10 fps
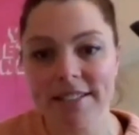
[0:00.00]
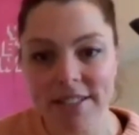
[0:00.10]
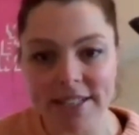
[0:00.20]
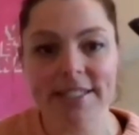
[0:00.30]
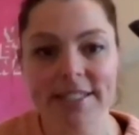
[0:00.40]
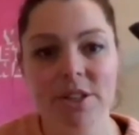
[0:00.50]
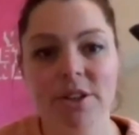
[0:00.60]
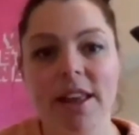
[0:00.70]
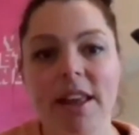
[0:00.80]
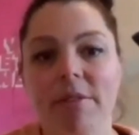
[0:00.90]
continue
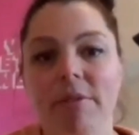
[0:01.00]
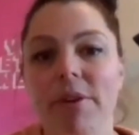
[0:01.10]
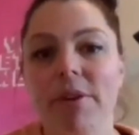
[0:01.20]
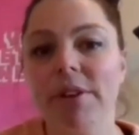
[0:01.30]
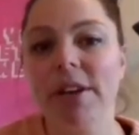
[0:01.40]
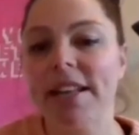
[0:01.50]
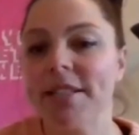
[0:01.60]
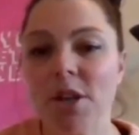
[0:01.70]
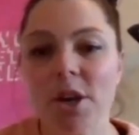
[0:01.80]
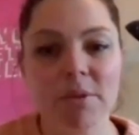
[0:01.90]
that through, and there's
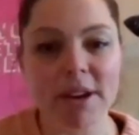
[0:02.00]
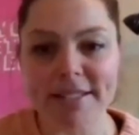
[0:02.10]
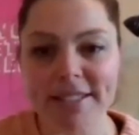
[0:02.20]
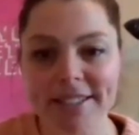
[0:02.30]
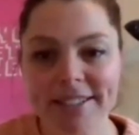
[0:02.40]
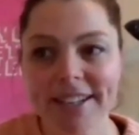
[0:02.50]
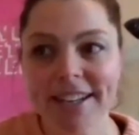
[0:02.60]
no reason,